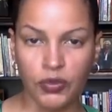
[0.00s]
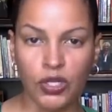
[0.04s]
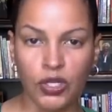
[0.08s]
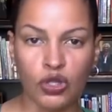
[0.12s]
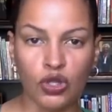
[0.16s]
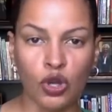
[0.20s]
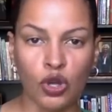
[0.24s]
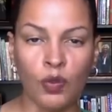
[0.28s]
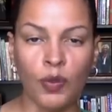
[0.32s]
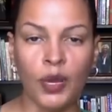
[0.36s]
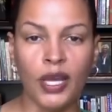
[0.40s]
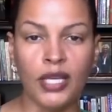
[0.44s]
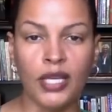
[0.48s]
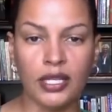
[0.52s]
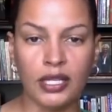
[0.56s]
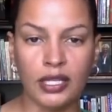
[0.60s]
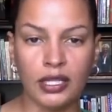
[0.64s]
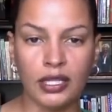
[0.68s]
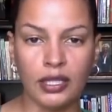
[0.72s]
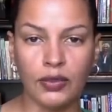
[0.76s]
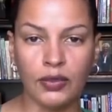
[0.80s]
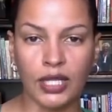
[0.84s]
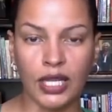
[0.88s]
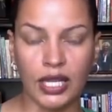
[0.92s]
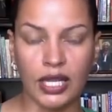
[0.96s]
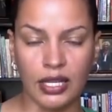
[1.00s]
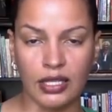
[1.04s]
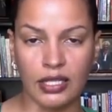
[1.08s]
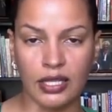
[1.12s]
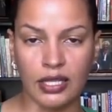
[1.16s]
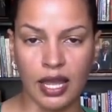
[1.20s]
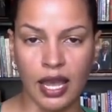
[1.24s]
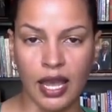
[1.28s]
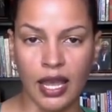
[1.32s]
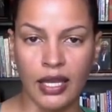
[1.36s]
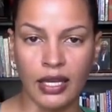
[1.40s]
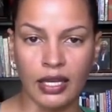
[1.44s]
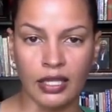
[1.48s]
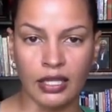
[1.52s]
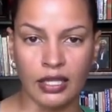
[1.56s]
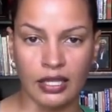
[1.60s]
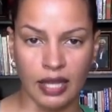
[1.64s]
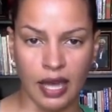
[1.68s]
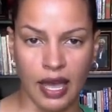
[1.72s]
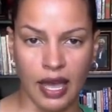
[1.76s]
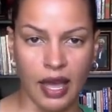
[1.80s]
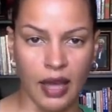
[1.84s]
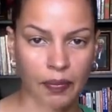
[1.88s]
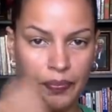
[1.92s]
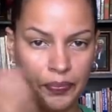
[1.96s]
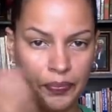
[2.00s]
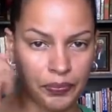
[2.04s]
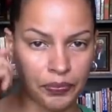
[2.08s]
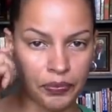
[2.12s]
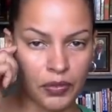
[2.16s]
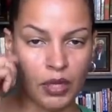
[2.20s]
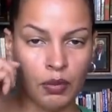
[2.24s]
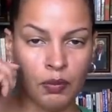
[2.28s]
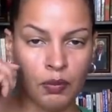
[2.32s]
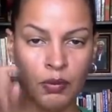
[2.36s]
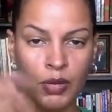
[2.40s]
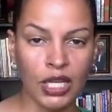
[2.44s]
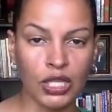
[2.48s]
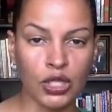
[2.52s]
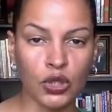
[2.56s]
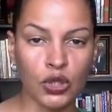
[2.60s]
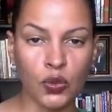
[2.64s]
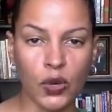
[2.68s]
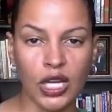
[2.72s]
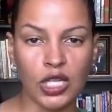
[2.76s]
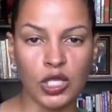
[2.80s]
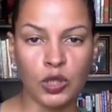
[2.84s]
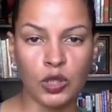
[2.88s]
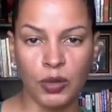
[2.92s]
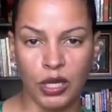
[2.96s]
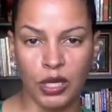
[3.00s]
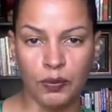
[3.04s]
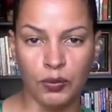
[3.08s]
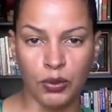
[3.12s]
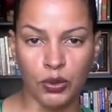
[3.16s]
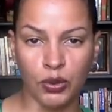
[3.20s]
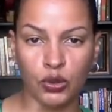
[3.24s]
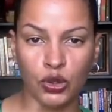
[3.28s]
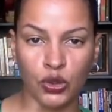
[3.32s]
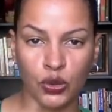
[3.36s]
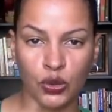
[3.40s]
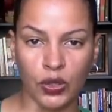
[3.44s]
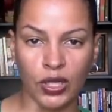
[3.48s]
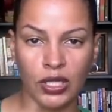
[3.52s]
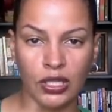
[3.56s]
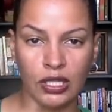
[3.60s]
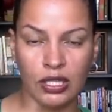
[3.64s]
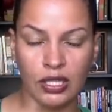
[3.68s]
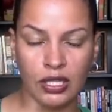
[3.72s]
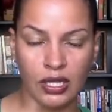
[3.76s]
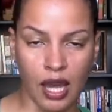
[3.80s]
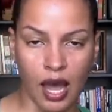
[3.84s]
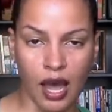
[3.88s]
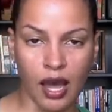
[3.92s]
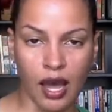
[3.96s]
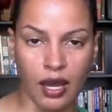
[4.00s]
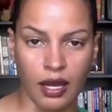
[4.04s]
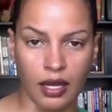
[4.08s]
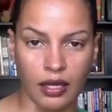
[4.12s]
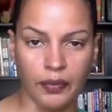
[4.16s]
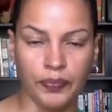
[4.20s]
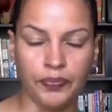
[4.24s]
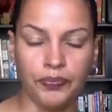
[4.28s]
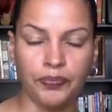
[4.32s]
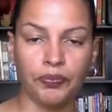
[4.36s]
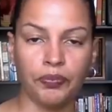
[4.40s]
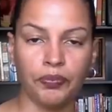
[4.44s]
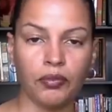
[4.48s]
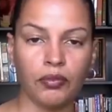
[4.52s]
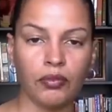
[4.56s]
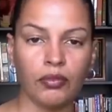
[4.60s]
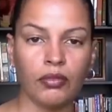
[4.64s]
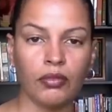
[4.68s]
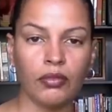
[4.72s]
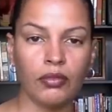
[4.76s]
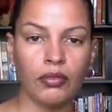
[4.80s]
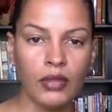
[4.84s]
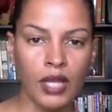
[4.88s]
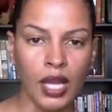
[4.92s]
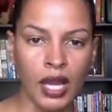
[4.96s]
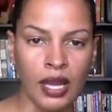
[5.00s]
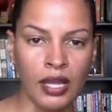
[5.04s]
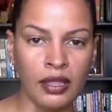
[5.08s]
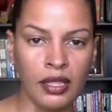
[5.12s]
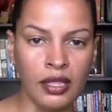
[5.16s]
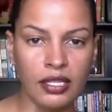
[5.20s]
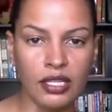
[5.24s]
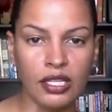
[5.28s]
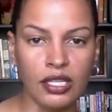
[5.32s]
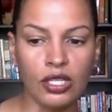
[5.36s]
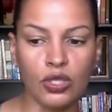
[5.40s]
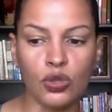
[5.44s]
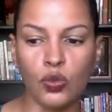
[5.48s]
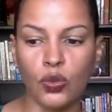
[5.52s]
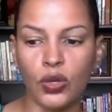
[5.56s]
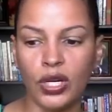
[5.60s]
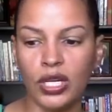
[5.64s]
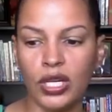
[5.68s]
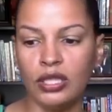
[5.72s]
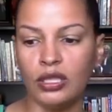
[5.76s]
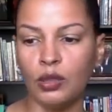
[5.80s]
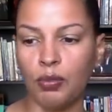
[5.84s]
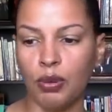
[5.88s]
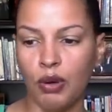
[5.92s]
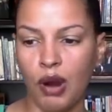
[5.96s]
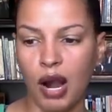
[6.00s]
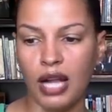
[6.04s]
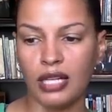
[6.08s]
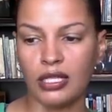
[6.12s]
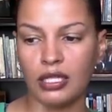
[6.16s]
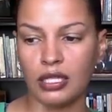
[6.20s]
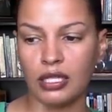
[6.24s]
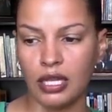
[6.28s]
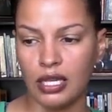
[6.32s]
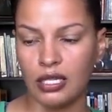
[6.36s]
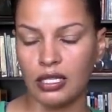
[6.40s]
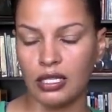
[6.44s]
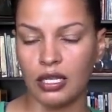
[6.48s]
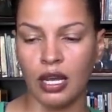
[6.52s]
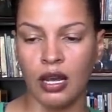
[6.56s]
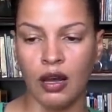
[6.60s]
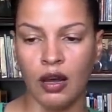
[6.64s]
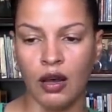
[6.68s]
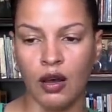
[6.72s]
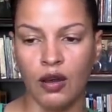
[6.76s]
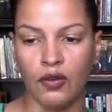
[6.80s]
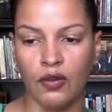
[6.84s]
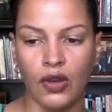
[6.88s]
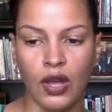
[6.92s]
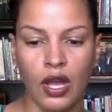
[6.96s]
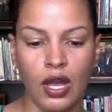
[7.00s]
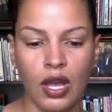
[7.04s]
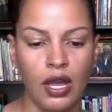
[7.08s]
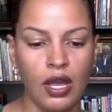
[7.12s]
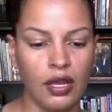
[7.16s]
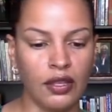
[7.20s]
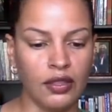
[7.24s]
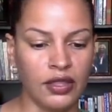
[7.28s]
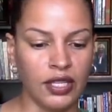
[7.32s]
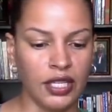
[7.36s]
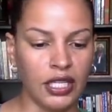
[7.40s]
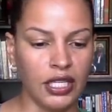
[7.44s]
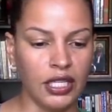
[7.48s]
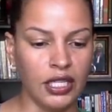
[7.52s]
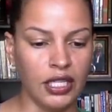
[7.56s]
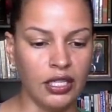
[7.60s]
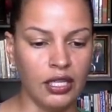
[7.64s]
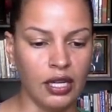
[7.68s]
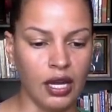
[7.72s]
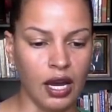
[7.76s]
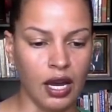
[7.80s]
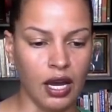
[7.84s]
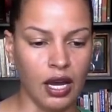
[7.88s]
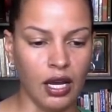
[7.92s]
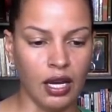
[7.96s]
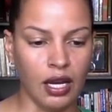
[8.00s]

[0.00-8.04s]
So basically what he's saying is that mixed race people during this time, and this is when the process of the